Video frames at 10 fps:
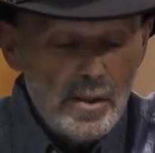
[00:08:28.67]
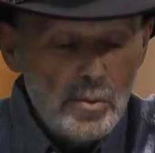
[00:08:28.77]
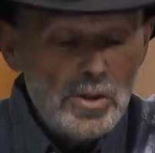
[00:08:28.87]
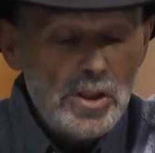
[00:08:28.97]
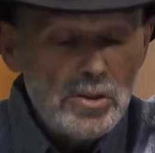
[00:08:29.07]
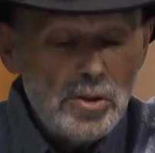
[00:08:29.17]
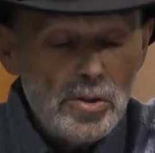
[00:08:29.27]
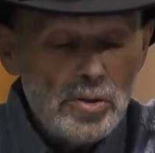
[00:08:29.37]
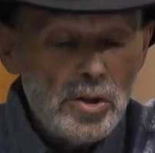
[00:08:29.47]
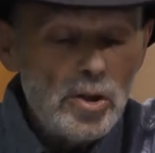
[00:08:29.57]
which can
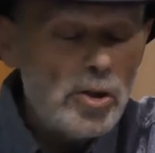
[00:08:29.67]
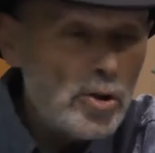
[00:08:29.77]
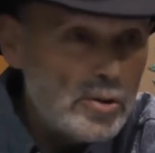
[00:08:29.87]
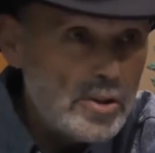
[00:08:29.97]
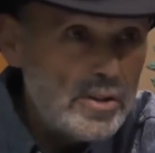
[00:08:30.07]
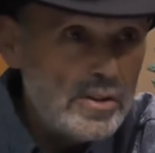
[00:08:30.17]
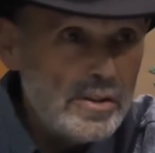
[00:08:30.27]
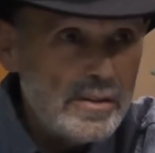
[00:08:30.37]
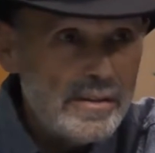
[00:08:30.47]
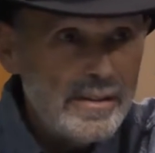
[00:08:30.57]
turn
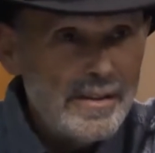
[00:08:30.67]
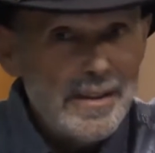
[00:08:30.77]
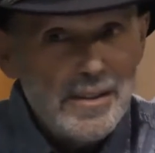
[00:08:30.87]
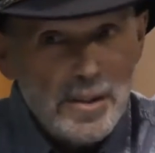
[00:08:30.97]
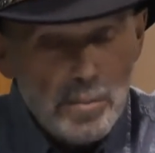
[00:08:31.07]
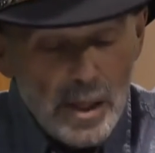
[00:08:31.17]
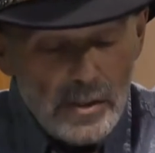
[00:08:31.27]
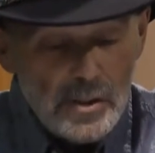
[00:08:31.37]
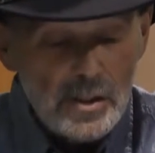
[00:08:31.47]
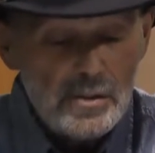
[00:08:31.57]
curses into
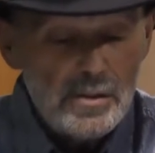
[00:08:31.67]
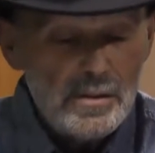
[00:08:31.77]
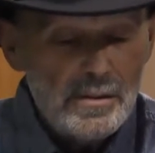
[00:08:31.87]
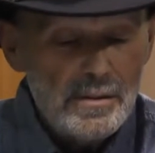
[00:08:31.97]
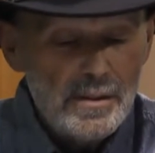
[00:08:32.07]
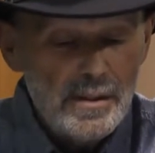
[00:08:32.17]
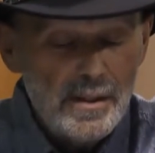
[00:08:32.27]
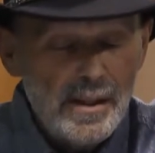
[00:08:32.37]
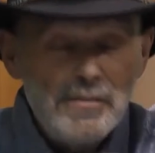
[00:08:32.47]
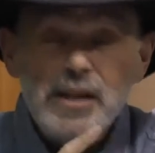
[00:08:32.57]
blessings.
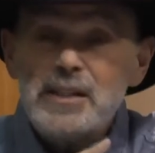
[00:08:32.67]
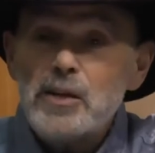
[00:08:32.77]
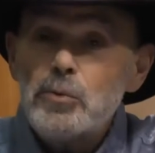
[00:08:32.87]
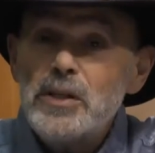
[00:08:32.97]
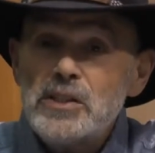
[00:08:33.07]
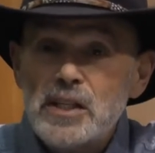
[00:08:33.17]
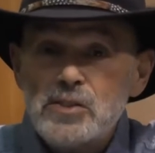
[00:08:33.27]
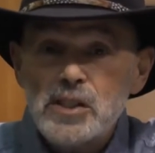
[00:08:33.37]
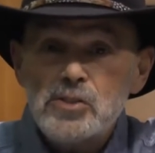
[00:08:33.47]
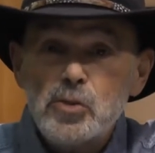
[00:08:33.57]
In fact, the Arizal
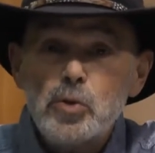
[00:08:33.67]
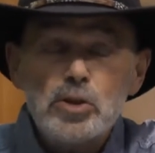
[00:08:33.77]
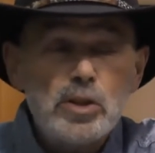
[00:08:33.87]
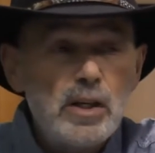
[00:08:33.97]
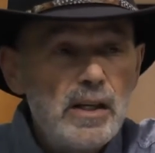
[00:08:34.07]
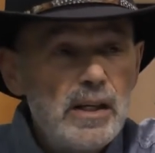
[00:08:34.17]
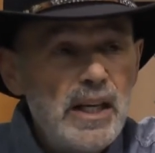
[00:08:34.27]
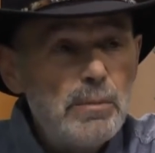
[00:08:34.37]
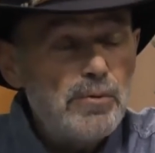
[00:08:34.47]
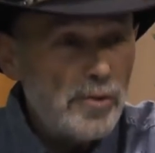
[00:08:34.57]
says the word in
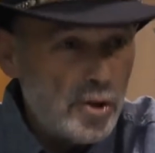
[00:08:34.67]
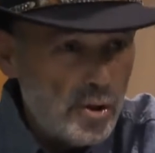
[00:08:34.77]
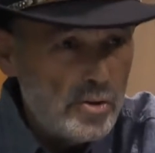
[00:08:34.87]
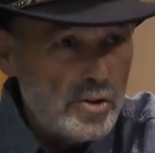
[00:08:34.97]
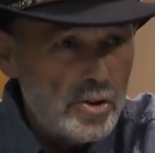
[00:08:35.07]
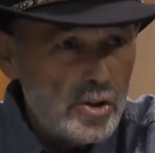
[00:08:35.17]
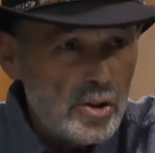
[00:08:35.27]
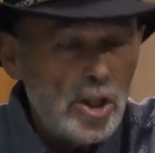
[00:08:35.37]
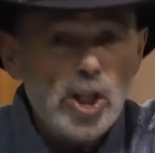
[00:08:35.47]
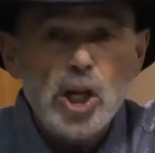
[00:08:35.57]
Hebrew for curse is
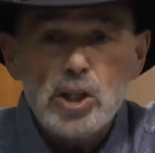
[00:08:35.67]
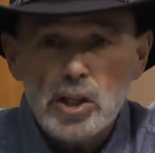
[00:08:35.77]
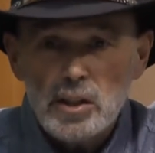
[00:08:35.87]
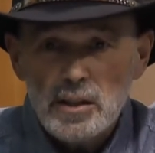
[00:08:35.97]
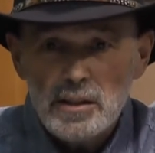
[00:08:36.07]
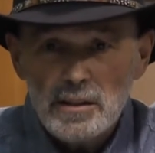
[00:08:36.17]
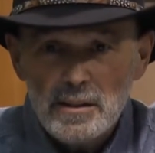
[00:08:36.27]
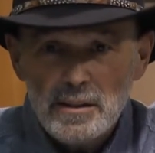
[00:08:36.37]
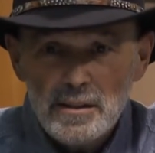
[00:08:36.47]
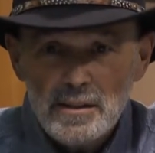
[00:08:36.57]
klala.
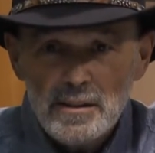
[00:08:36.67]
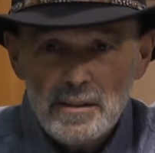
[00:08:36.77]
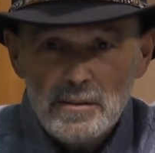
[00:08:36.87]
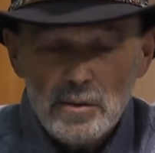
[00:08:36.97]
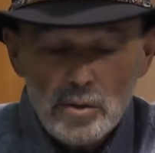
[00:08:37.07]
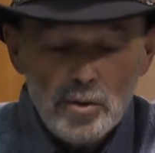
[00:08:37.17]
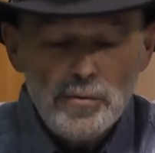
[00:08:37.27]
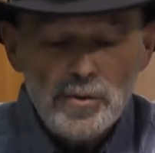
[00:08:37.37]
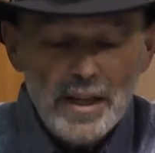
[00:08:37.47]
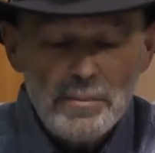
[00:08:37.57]

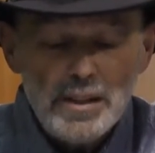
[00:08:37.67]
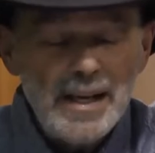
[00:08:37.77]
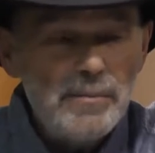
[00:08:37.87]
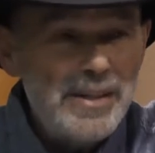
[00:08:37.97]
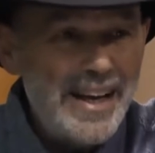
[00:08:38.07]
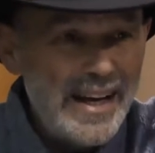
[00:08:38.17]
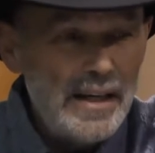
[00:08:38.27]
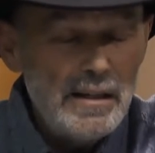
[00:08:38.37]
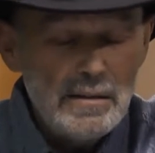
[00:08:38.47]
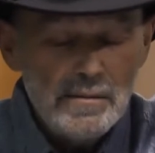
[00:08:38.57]
Kuf lamed lamed
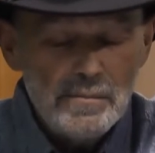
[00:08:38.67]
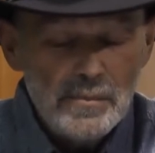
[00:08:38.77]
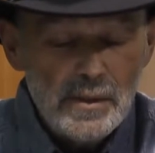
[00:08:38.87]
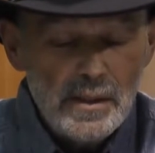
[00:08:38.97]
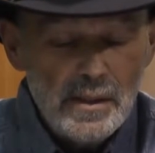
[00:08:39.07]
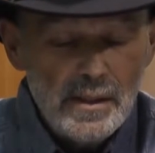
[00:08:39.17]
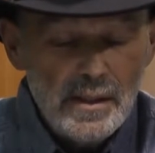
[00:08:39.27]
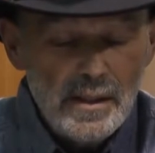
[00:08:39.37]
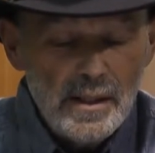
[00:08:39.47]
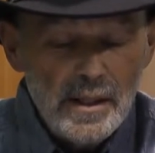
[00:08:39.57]
hey.
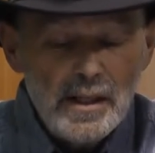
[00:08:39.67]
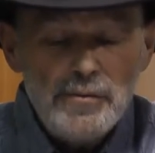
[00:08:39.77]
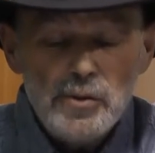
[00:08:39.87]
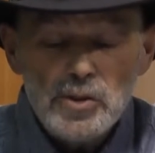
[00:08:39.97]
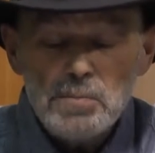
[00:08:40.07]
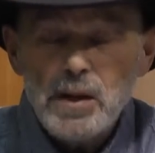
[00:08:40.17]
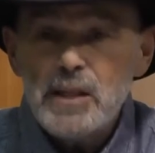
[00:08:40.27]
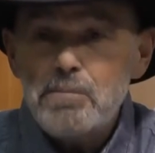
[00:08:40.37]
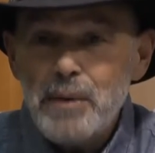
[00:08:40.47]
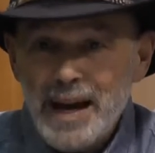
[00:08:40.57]
And if you spell
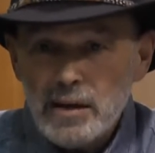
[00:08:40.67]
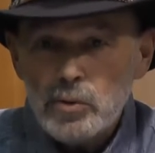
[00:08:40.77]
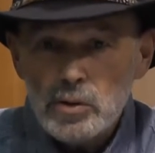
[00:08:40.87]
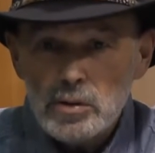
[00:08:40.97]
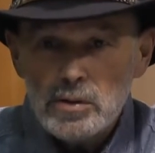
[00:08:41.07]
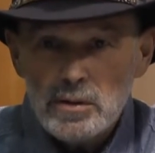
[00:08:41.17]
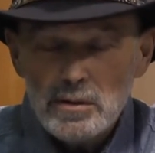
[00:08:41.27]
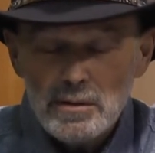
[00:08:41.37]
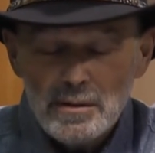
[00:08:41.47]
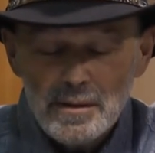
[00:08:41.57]
it backwards,
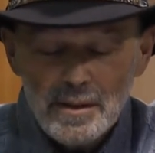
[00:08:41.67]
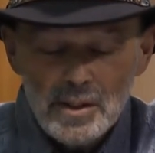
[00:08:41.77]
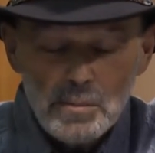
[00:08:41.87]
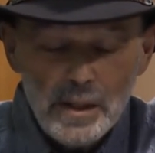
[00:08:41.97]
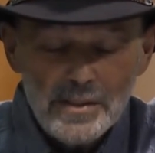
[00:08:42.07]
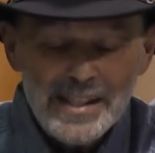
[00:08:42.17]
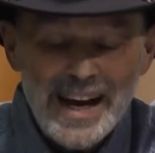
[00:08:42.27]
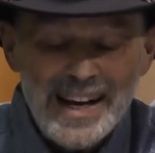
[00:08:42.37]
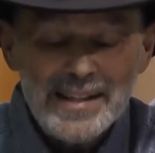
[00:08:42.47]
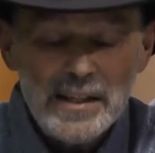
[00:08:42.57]
it spells
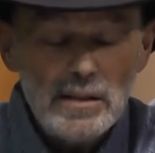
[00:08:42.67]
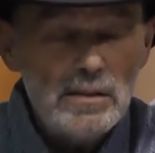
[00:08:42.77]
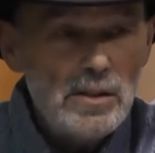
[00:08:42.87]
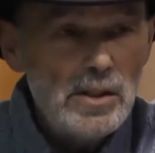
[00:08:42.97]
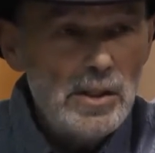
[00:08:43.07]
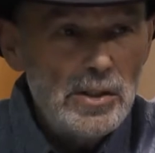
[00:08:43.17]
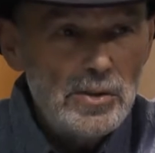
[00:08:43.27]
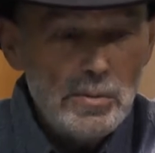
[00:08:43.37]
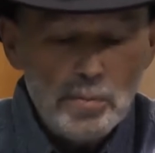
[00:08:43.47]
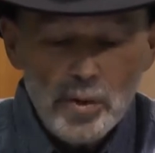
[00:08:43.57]
Hallel,
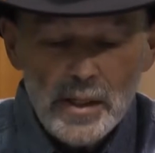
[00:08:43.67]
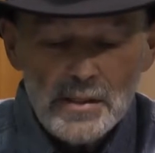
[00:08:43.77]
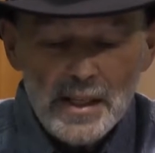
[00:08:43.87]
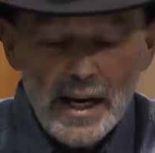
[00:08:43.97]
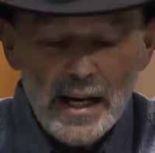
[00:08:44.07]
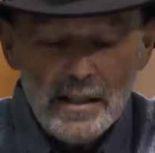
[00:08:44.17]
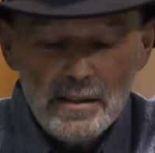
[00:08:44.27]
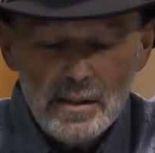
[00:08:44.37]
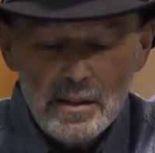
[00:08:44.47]
to praise God,